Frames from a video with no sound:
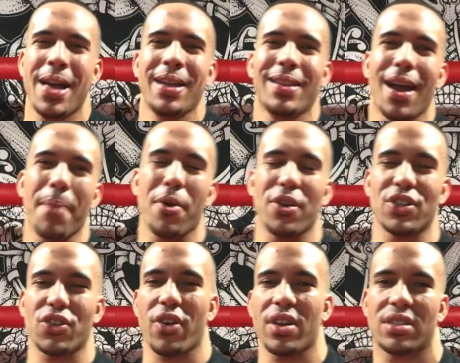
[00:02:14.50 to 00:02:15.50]
Larry Pern
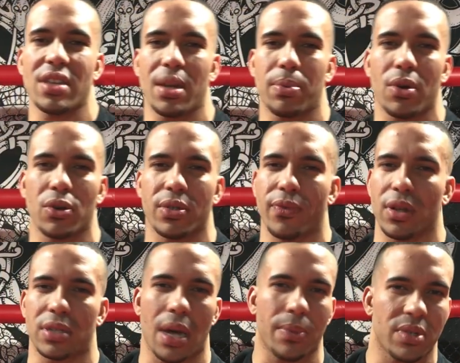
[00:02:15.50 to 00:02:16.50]
is the greatest stand-up coach of
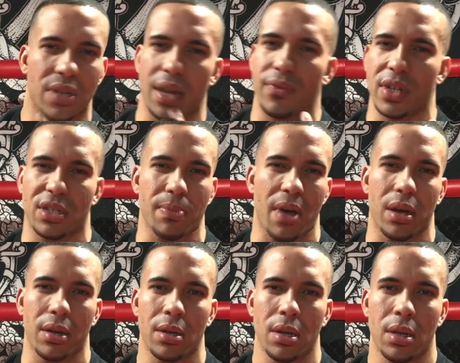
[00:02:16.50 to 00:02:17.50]
all time. There's not even a
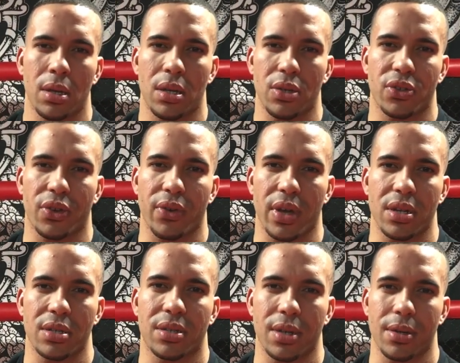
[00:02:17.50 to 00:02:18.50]
smile. He's the
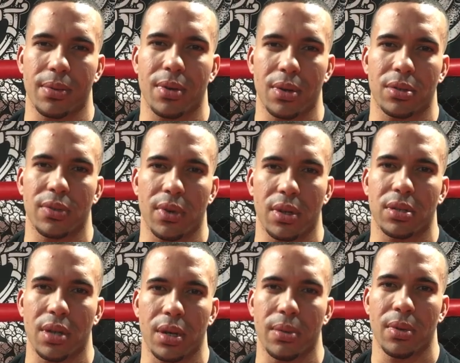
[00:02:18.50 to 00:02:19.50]
greatest stand-up coach of all time.